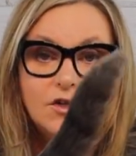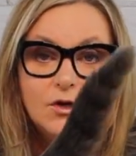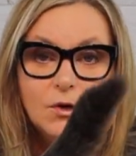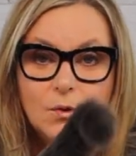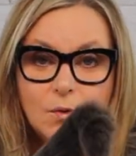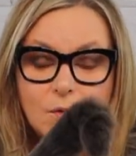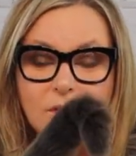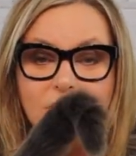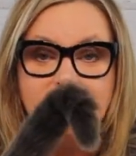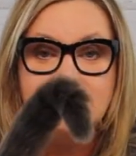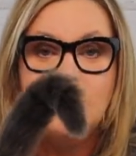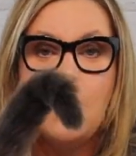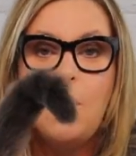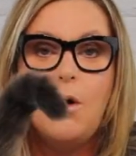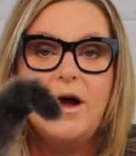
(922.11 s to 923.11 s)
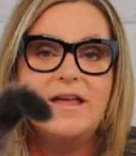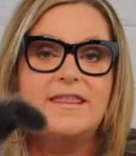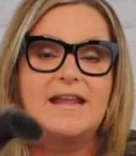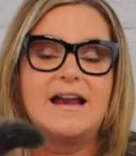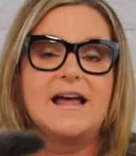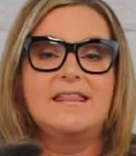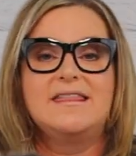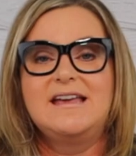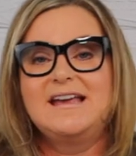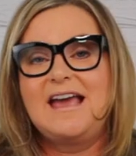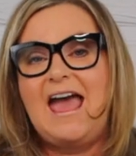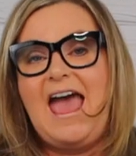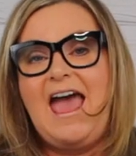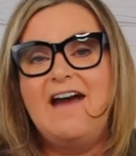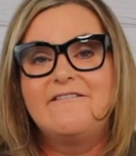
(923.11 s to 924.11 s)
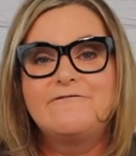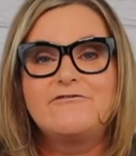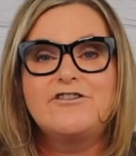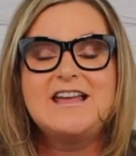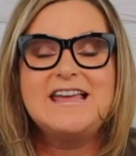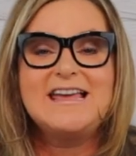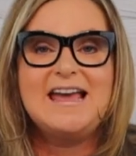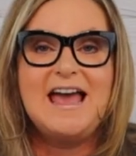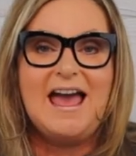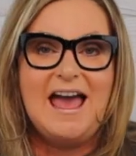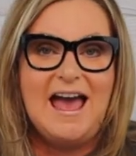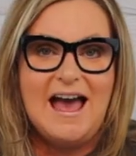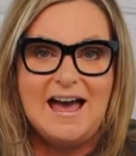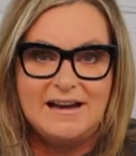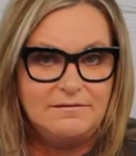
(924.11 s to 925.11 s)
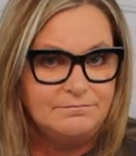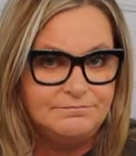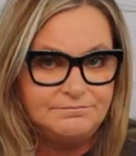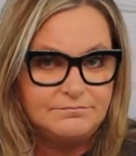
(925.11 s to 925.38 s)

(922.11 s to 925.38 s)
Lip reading: cool toy that I think every cat